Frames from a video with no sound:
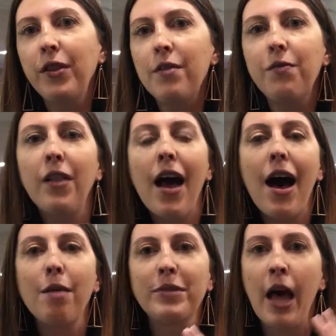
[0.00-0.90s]

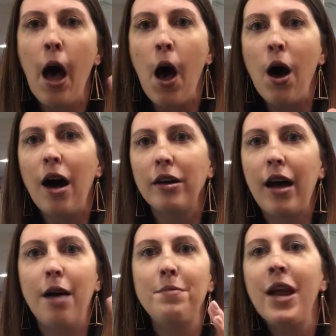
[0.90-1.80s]
flip-flops,
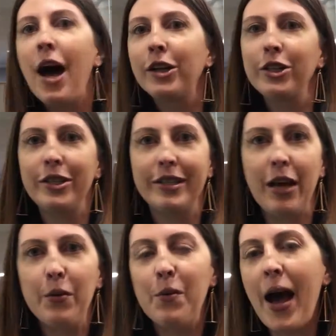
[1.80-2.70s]
obnoxious
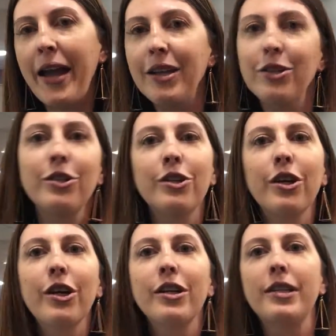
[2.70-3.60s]
Hawaiian
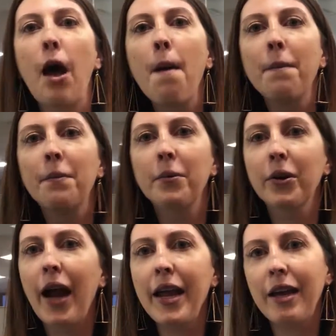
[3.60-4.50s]
shirts,
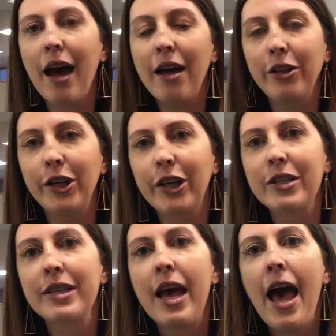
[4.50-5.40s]
bright
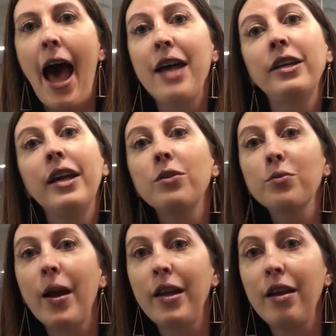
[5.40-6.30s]
colors, and get
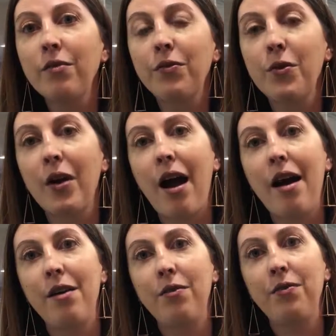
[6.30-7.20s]
ready for
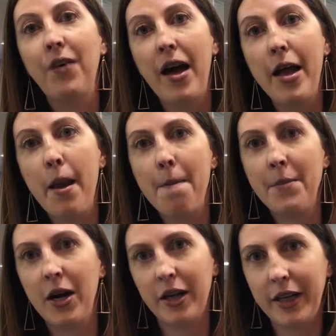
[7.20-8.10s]
a fun
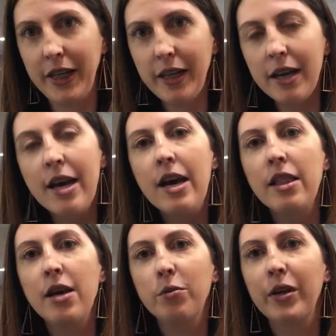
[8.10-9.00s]
party
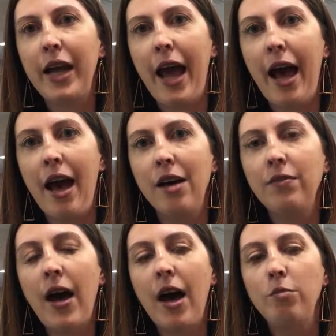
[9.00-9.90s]
that we're gonna
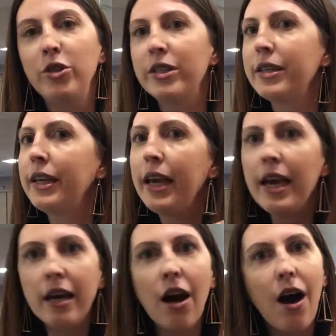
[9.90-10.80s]
have um, just to
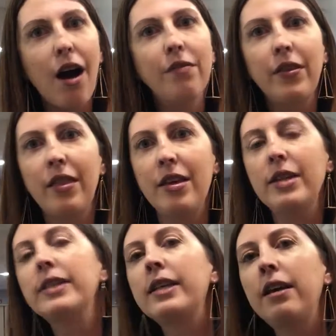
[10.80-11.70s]
kick off
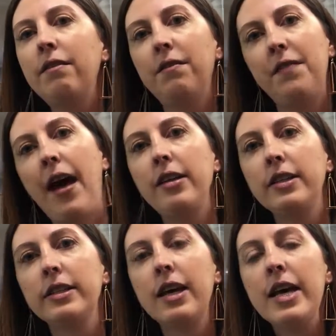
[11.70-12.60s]
this
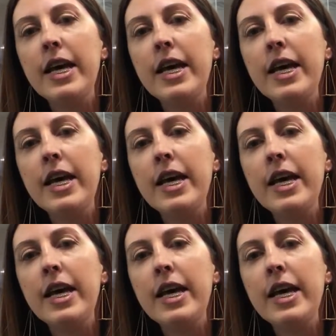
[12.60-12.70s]
event.